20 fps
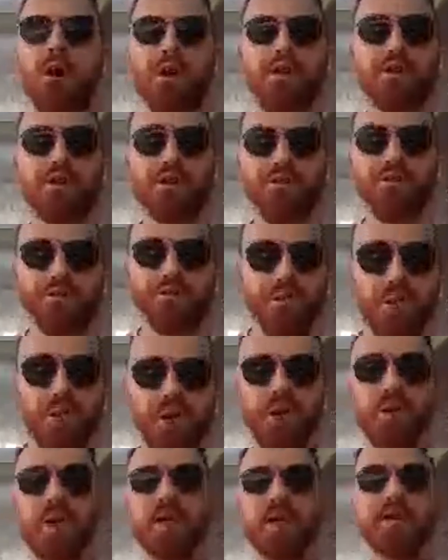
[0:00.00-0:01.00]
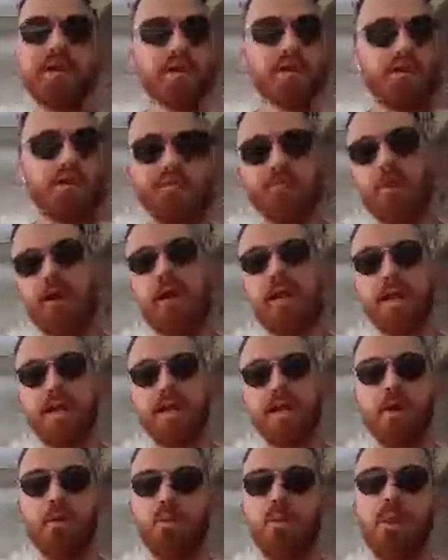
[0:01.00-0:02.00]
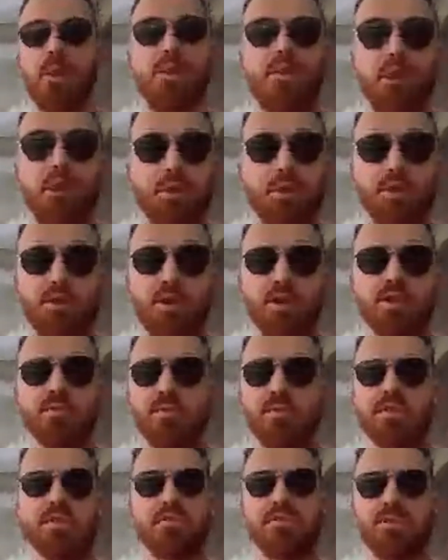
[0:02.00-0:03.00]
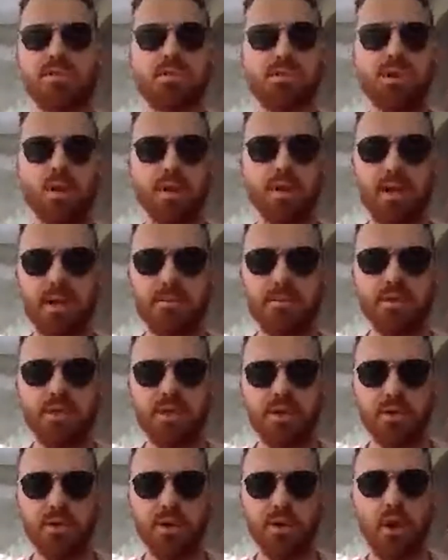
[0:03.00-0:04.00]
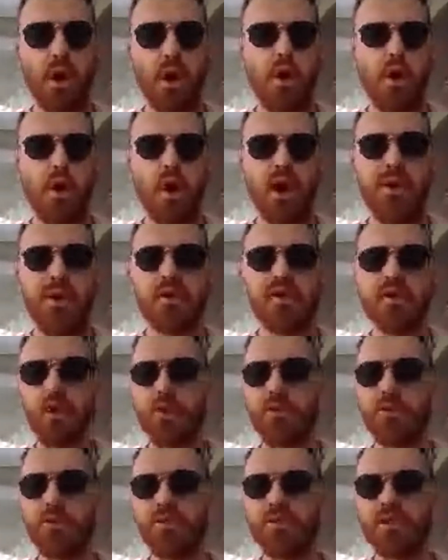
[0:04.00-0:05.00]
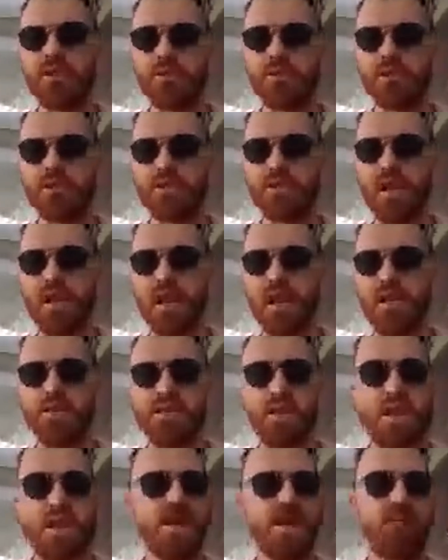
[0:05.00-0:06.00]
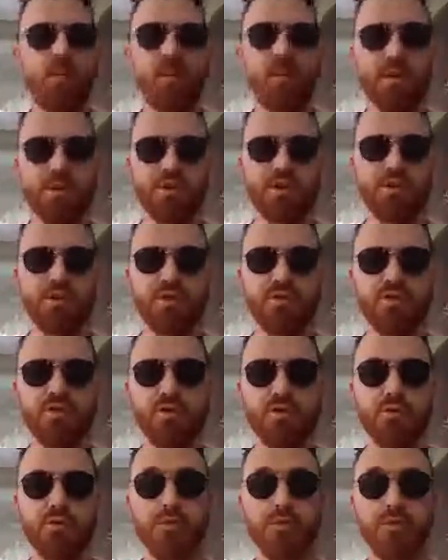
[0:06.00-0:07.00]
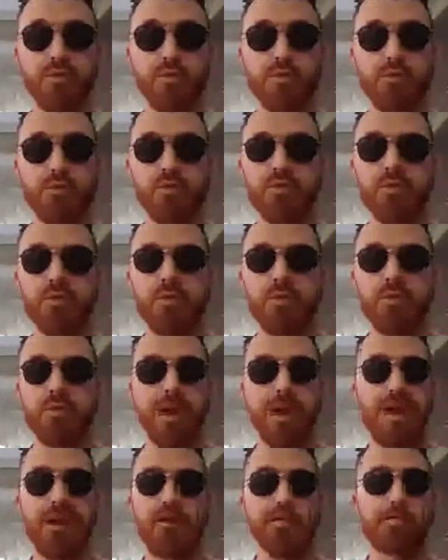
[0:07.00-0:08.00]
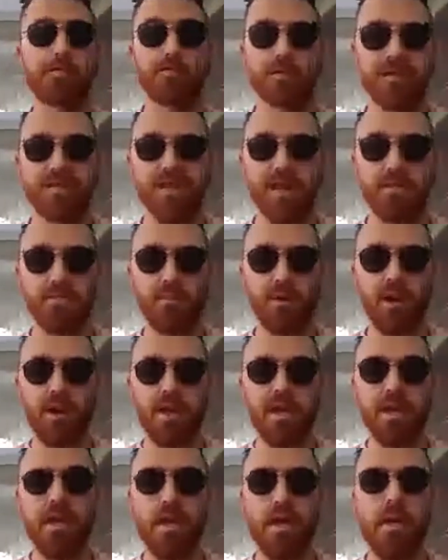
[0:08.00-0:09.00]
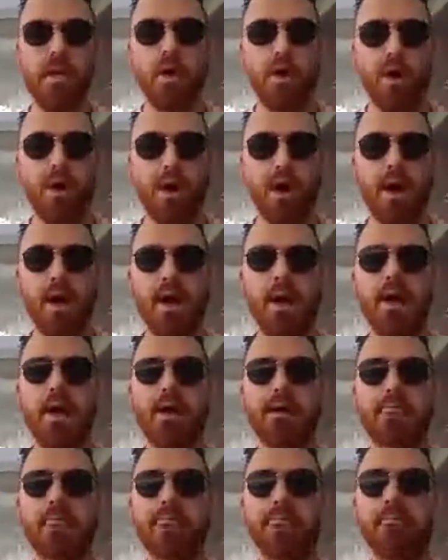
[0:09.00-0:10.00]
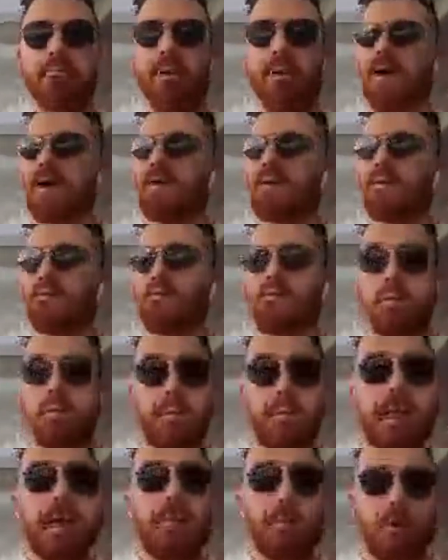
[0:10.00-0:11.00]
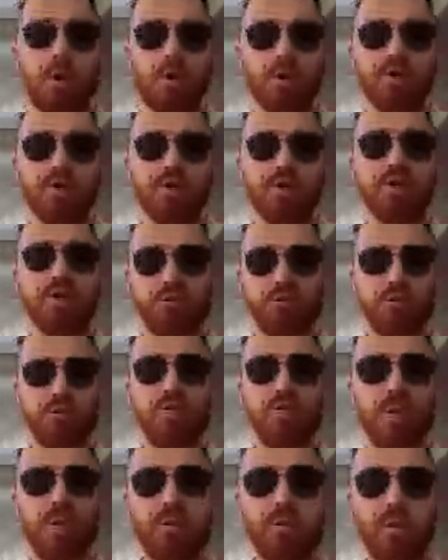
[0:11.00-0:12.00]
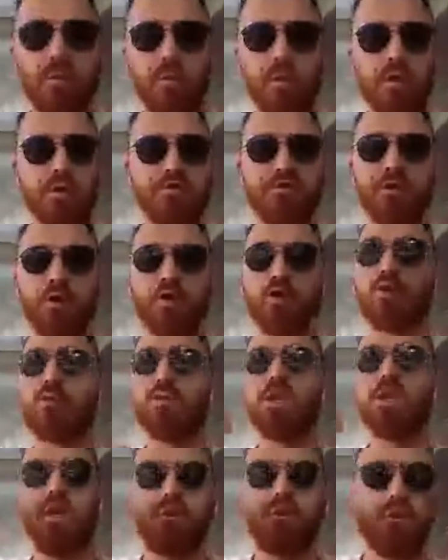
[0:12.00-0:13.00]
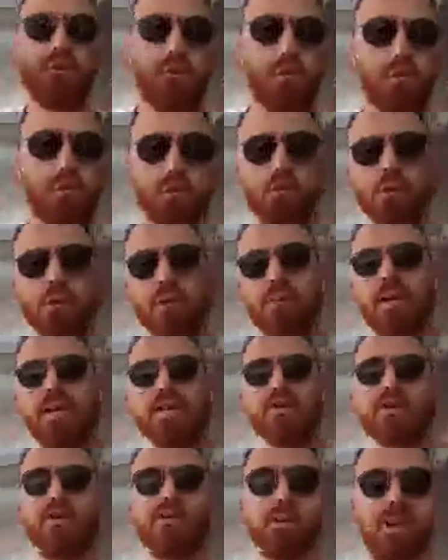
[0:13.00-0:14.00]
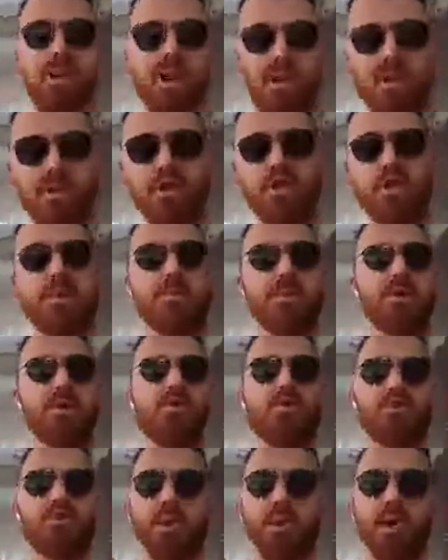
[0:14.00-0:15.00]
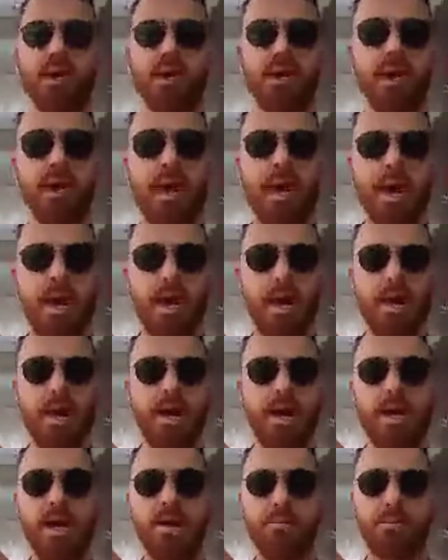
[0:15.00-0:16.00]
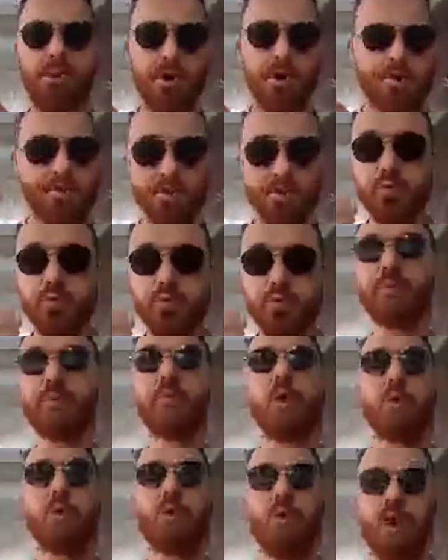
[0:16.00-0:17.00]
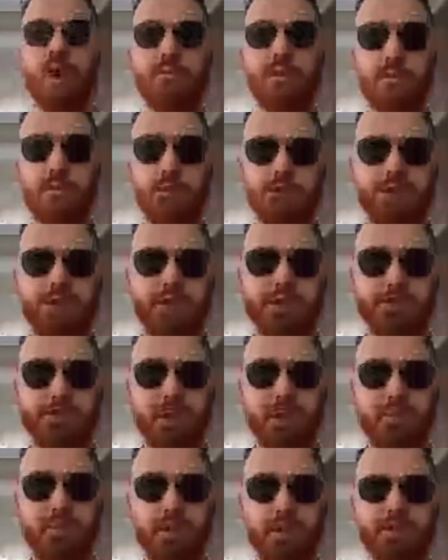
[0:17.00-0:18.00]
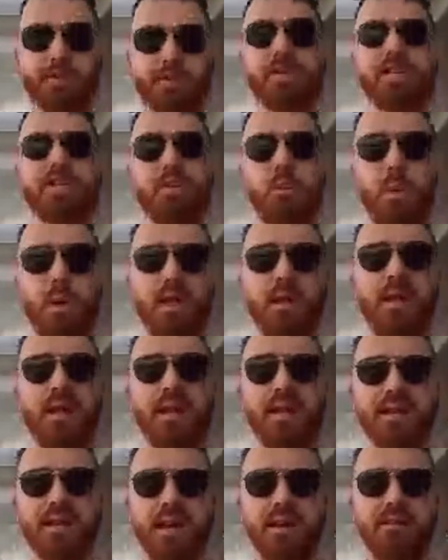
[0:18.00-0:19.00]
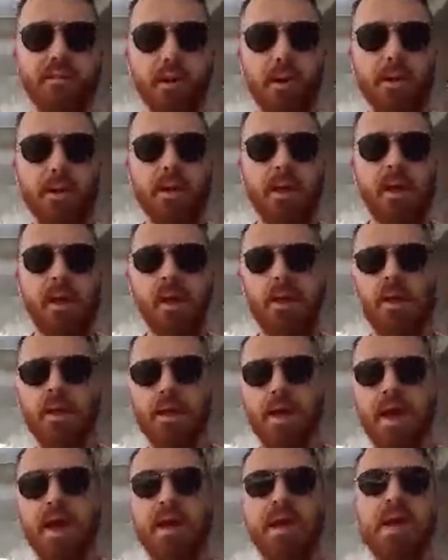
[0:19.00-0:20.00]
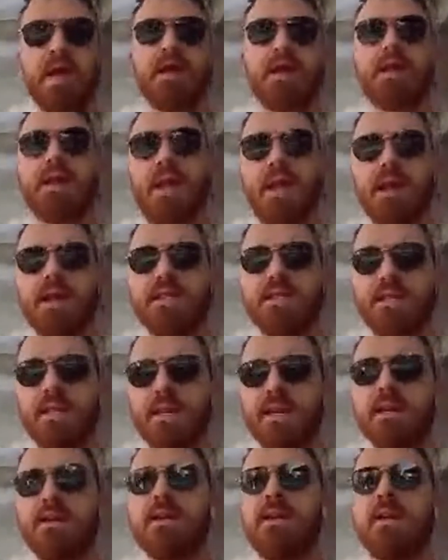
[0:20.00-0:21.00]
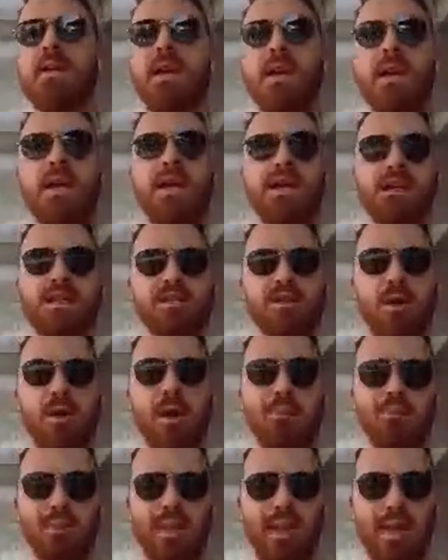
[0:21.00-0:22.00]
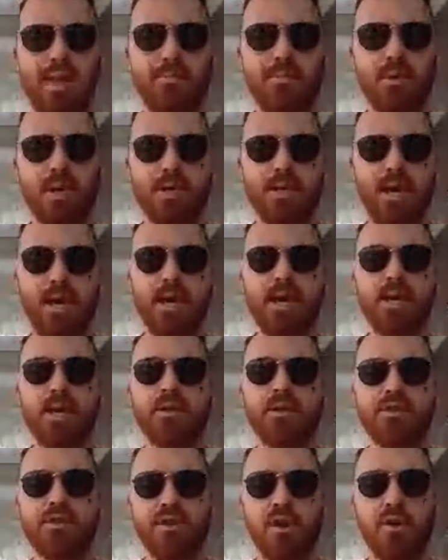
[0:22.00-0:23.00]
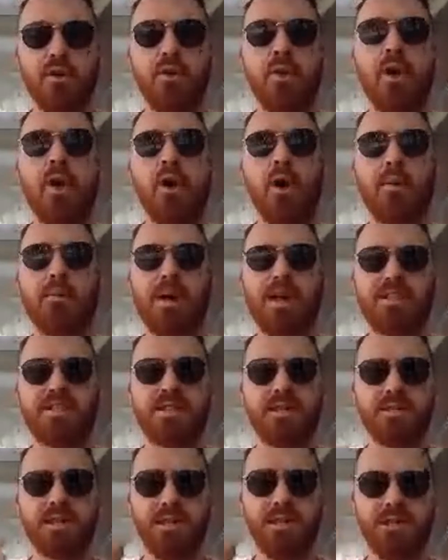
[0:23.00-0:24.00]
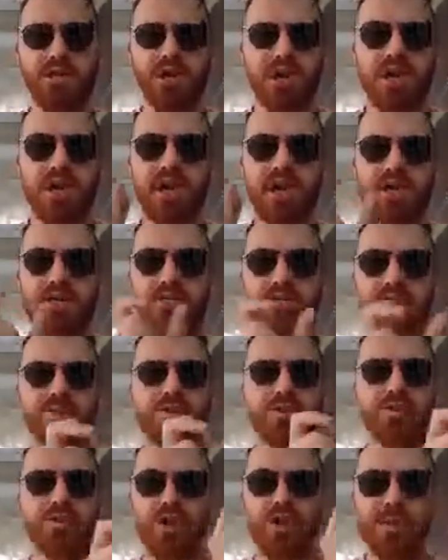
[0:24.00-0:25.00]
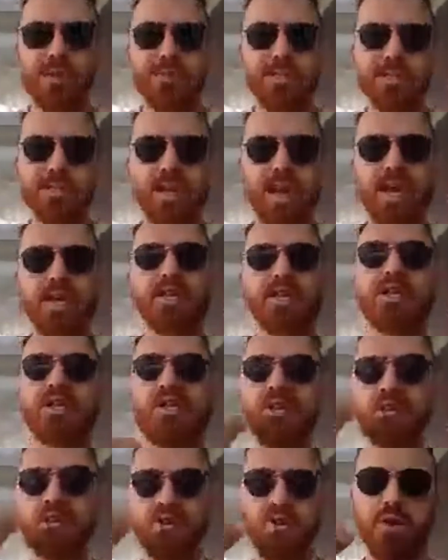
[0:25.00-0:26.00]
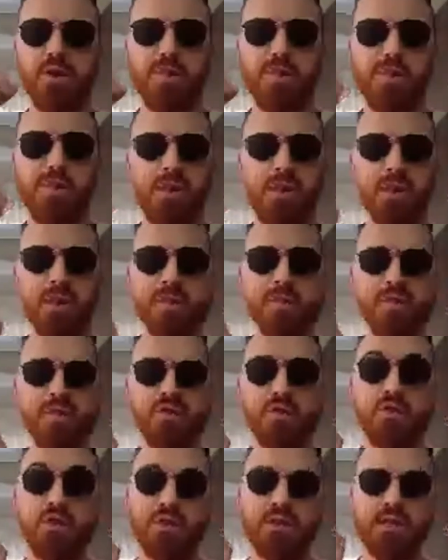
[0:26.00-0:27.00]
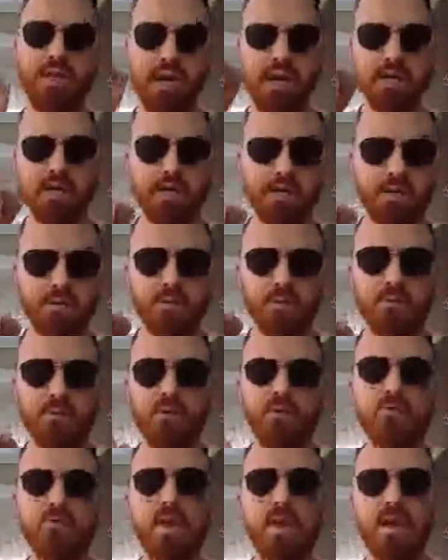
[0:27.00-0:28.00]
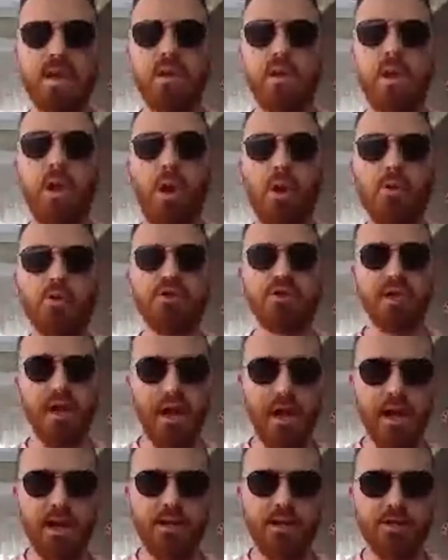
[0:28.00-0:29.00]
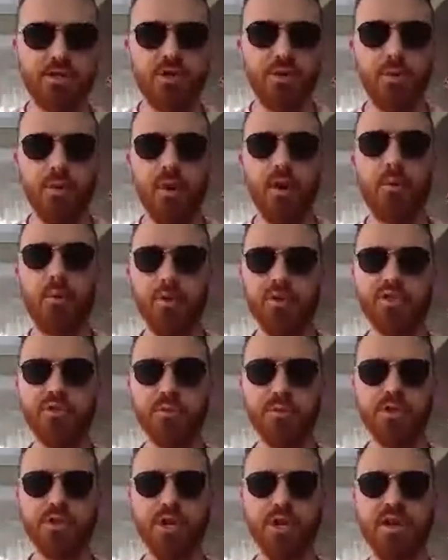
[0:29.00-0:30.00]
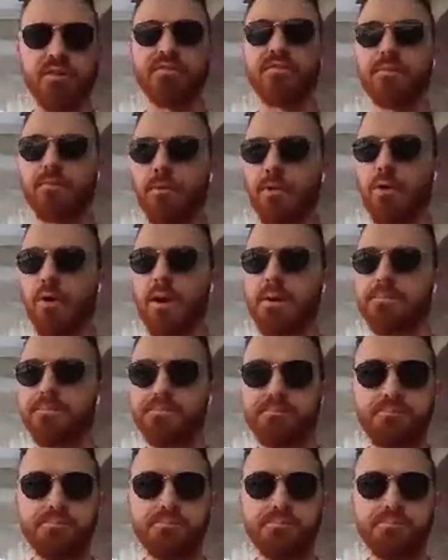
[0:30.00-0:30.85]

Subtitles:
I do some journaling, I do some reading. Whatever you guys want to do, it's totally up to you. I don't say that everyone should do that the same way, but for it works. You've got to find out what works for you. It could be going for a walk along the beach, it could be going to the gym, it could be going for a swim, whatever puts you in the right mindset to win that day, right? Okay, next thing is I plan my day. So I basically chunk out certain times of the day to do certain things, certain tasks that will move me closer to what I want to achieve, all right?